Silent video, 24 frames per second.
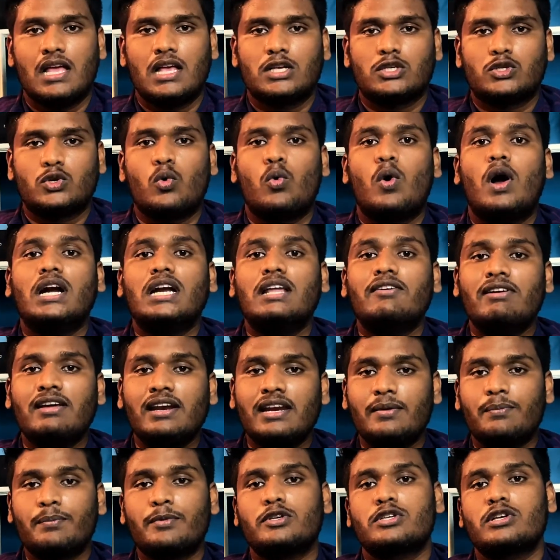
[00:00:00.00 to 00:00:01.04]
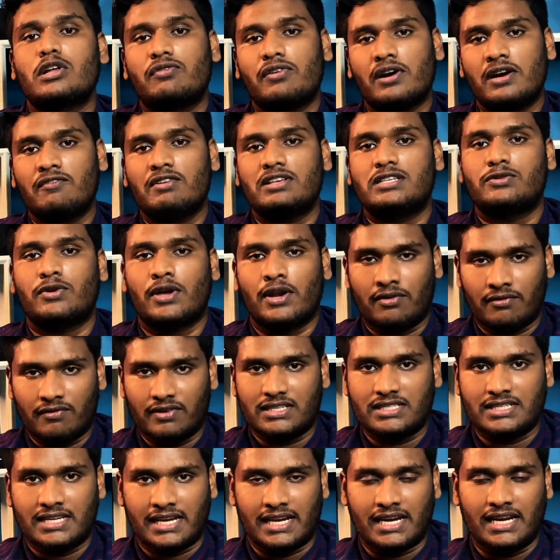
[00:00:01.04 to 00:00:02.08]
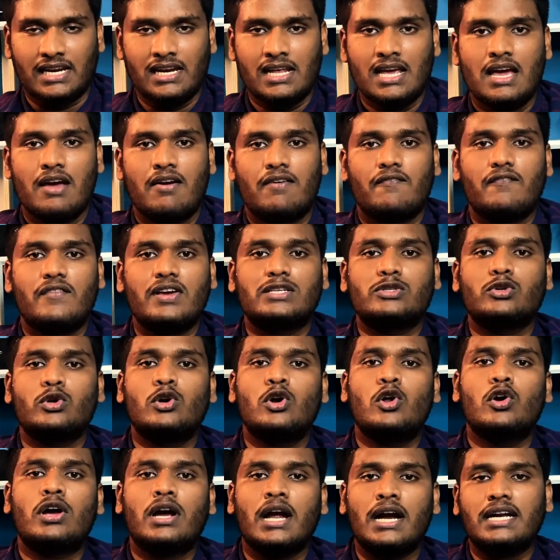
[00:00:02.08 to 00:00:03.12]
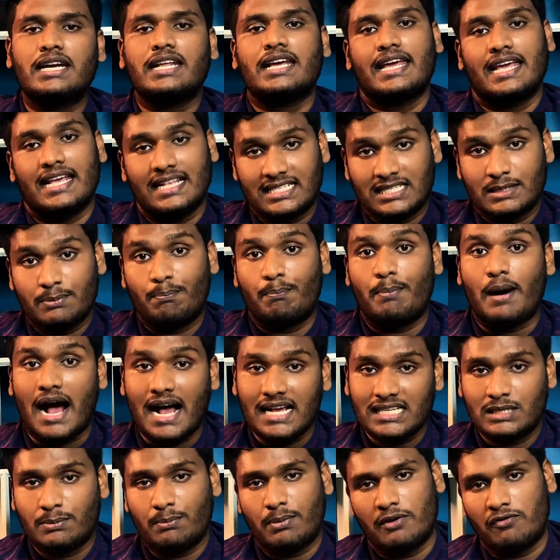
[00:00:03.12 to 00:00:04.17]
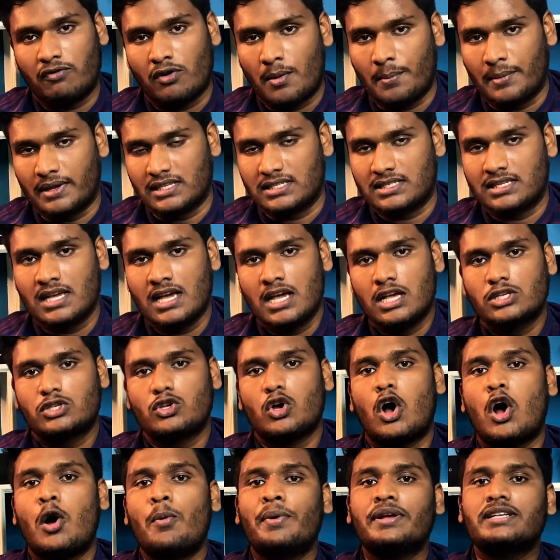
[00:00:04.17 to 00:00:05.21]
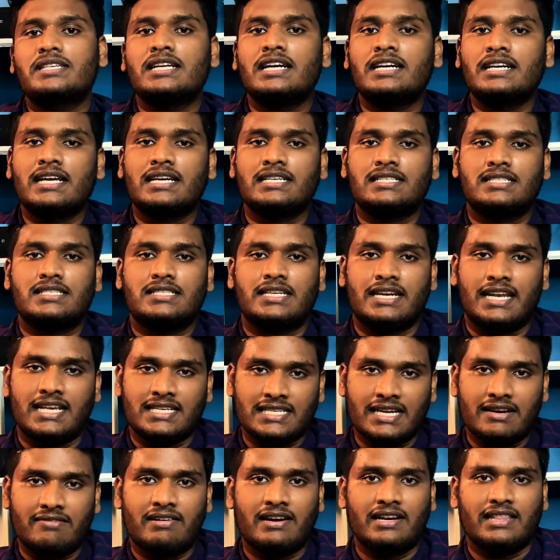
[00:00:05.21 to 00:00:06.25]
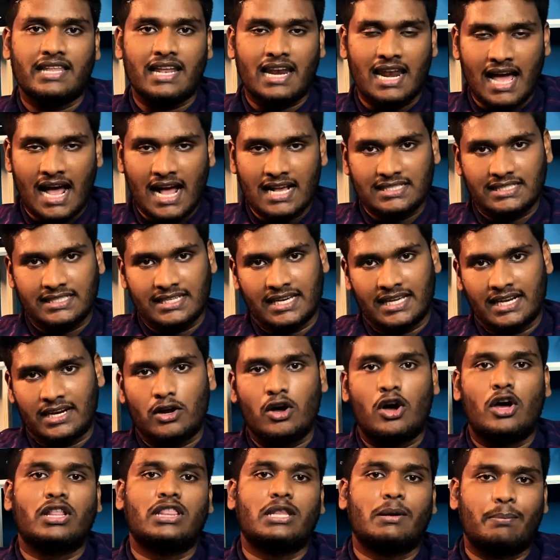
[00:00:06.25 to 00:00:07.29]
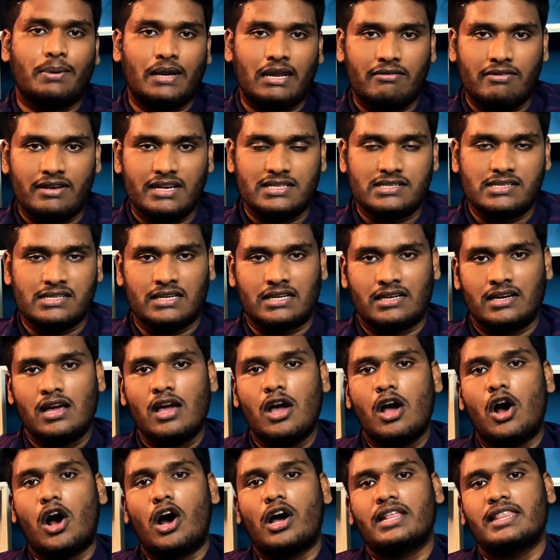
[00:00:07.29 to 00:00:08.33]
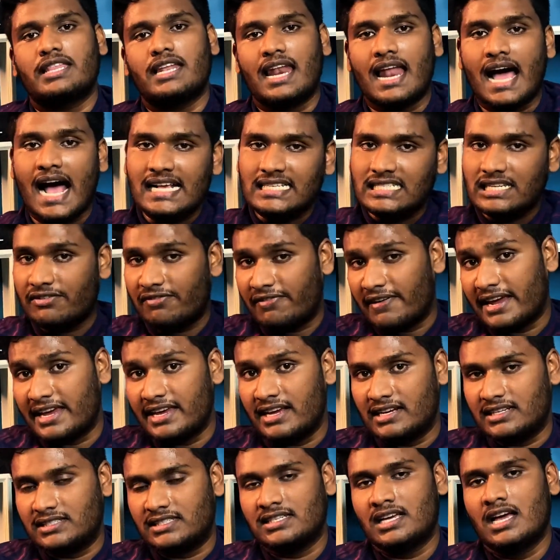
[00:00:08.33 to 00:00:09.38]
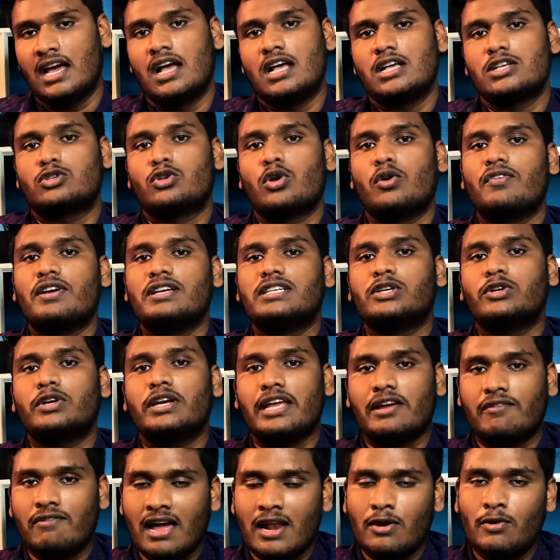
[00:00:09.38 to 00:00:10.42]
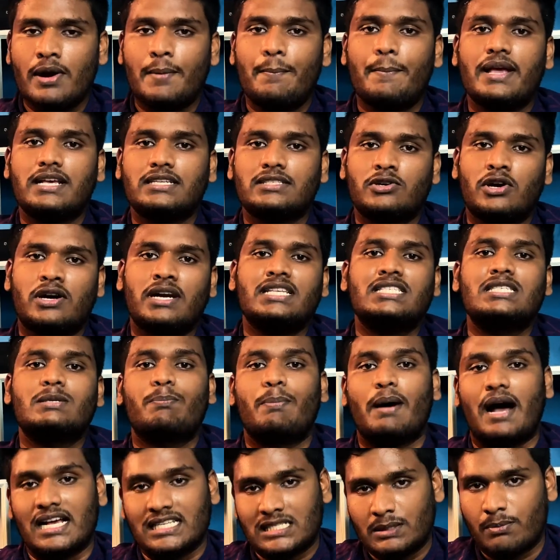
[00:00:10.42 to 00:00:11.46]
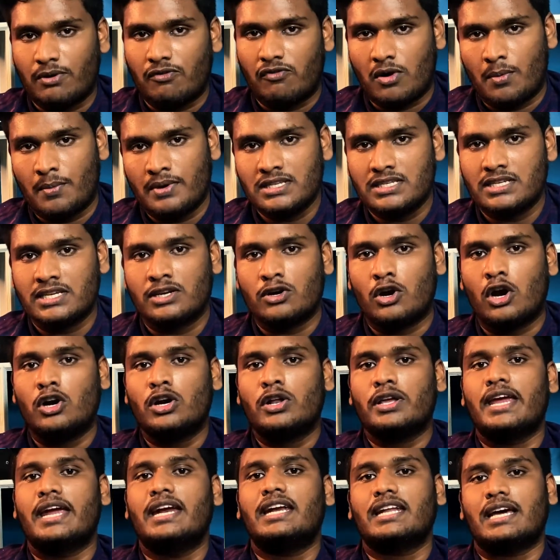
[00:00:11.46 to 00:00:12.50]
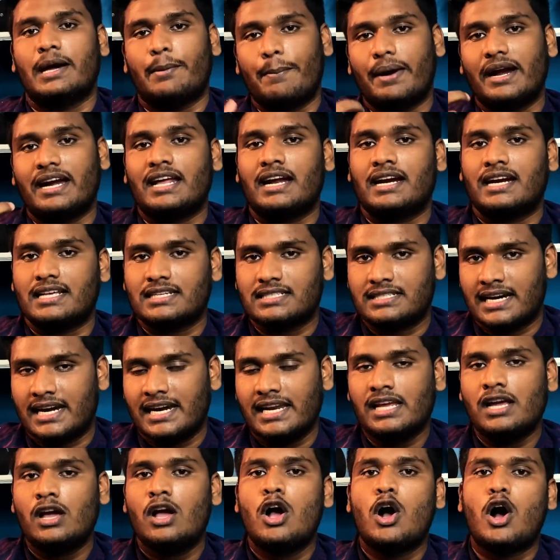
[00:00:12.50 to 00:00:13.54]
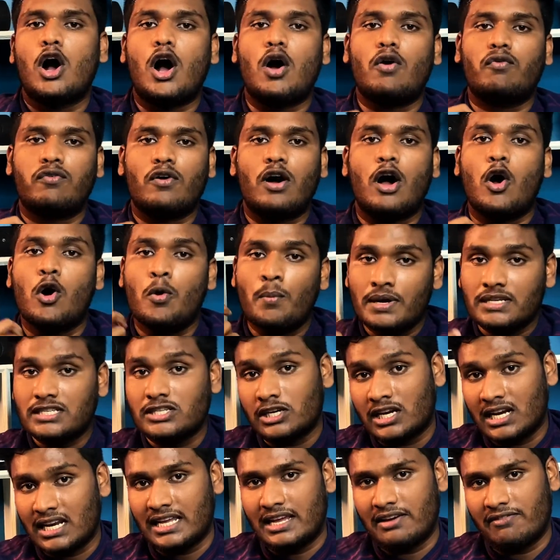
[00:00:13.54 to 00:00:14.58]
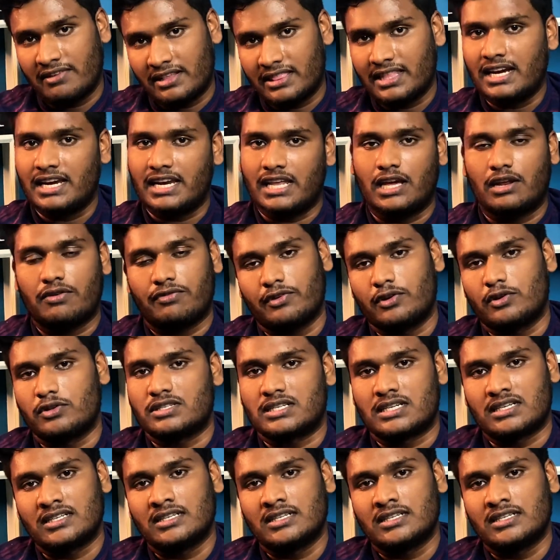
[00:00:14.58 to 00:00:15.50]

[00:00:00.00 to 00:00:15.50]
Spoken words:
So whatever mutual fund which you are investing in, we should look at its past performance. So how much returns it has given in the last year or in the previous year or in the last 5 years. So we should evaluate based on its past performance in order to get a better understanding of how much it will give in the near future.